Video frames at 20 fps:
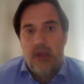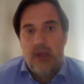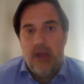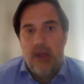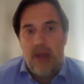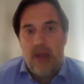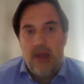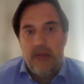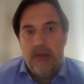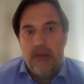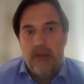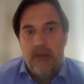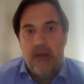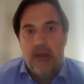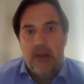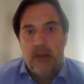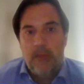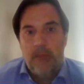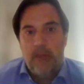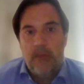And the
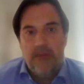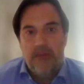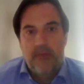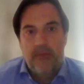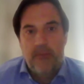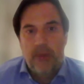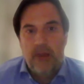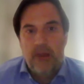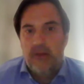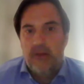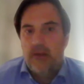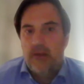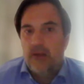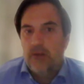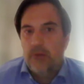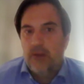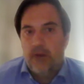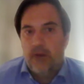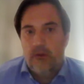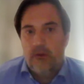incumbents, be it
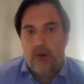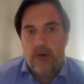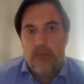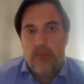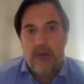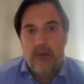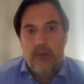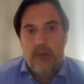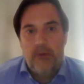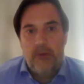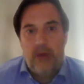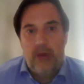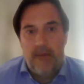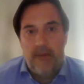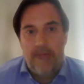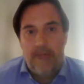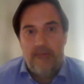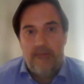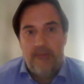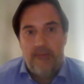Erdogan or Orban, will
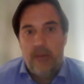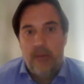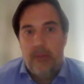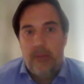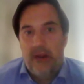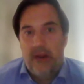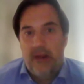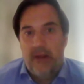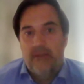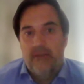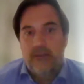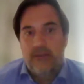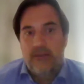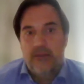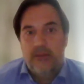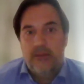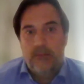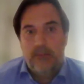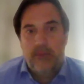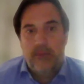have the upper
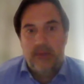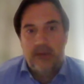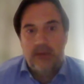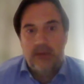hands. But